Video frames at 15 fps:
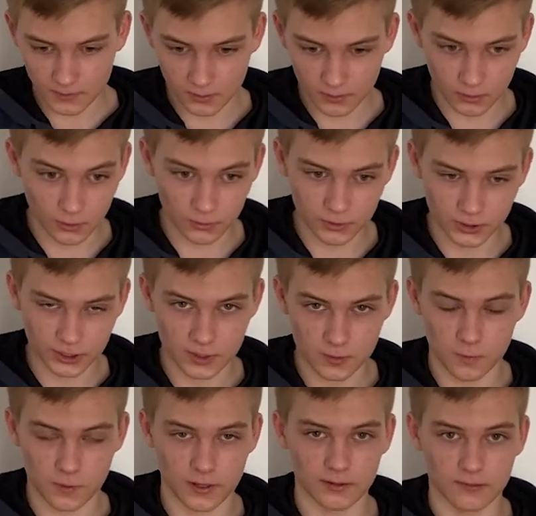you just
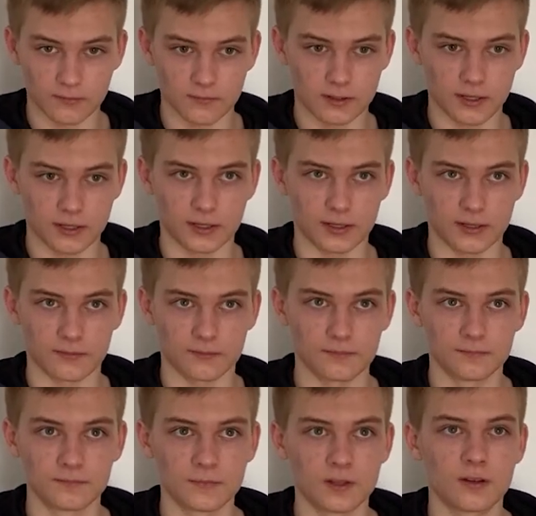want a
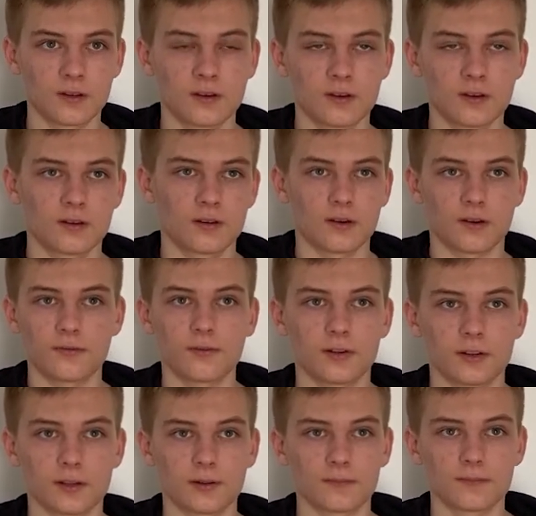
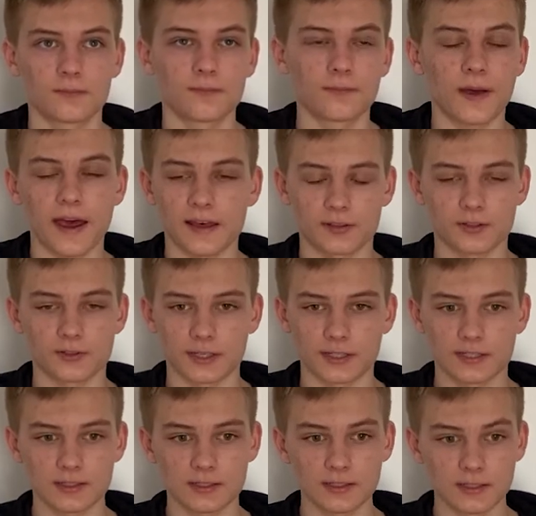fully path
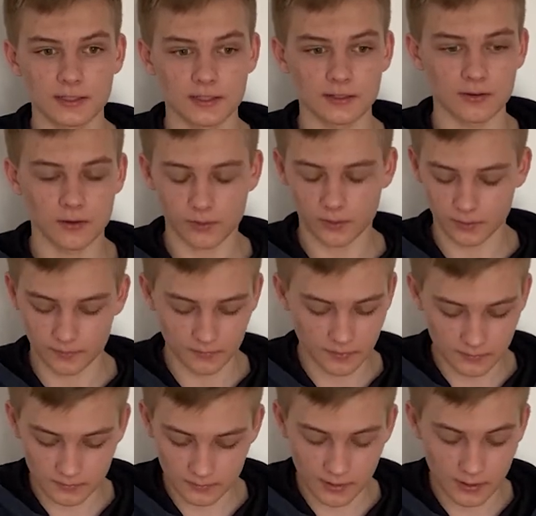traced scene, or
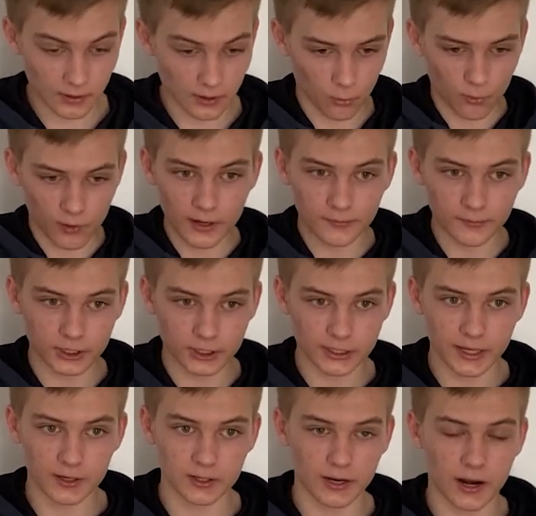whatever
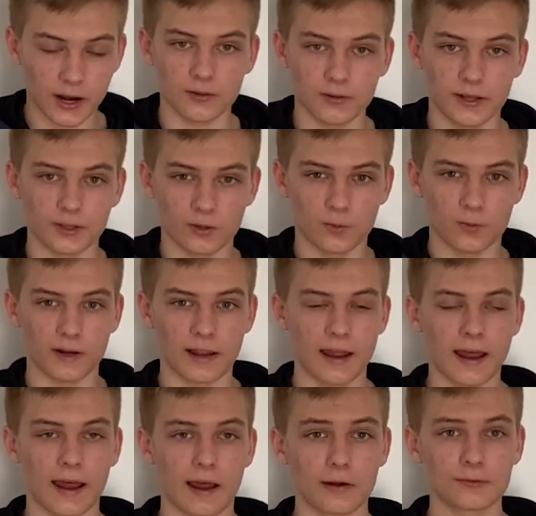shader outline you want to
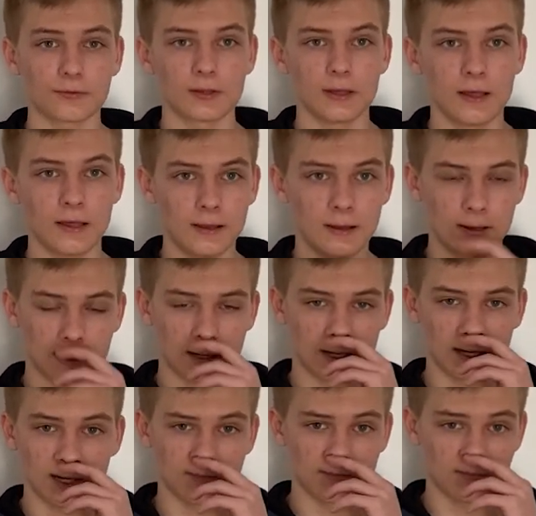have.
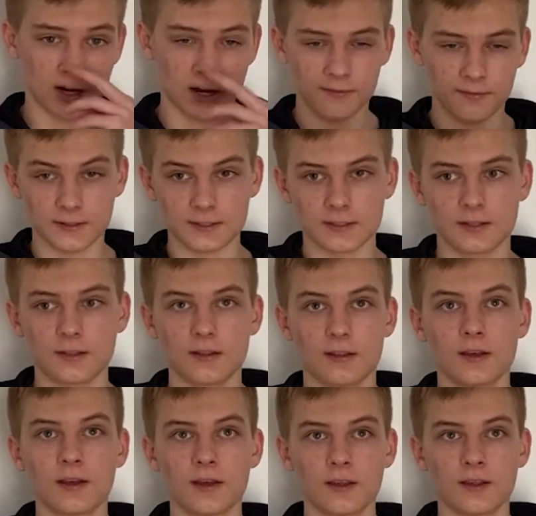Obviously
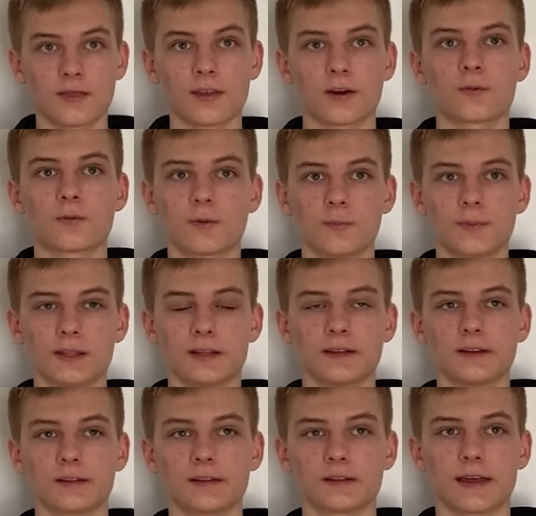there will
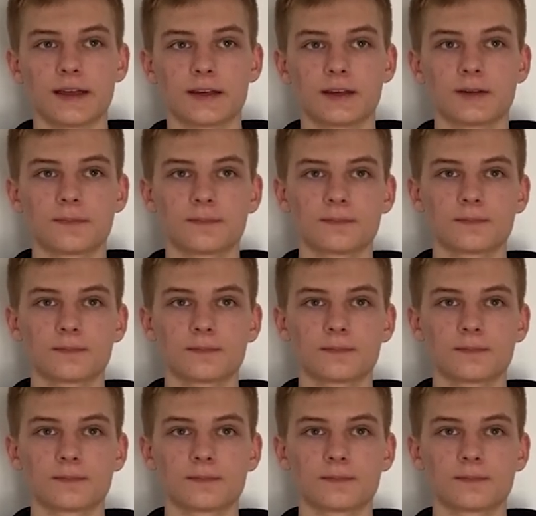be like